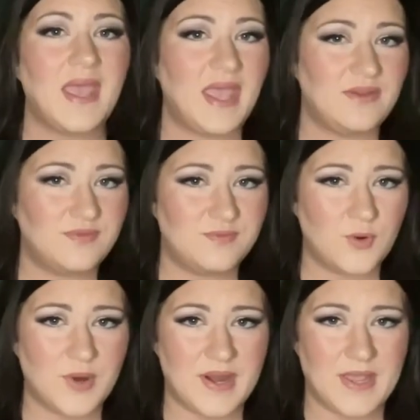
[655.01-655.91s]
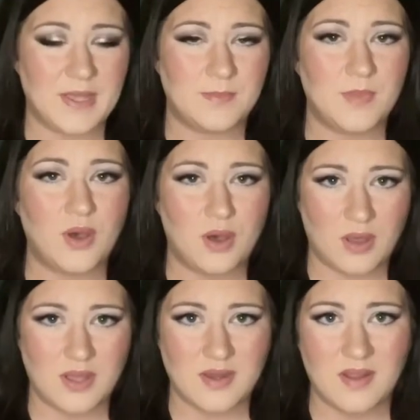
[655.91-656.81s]
and 4 a.m.
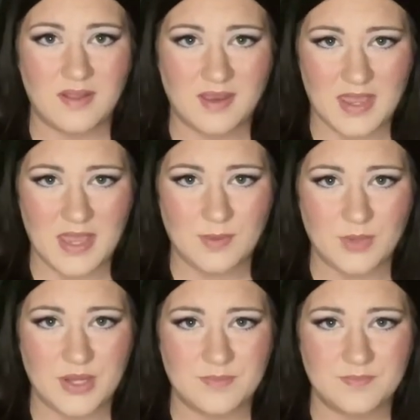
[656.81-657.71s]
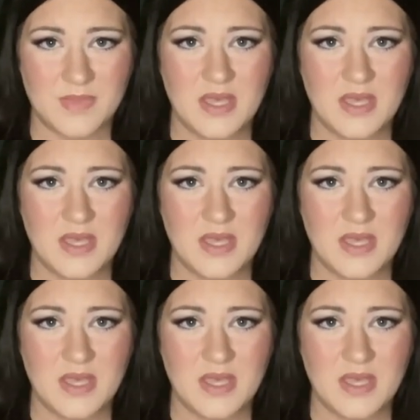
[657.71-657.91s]
on the camera.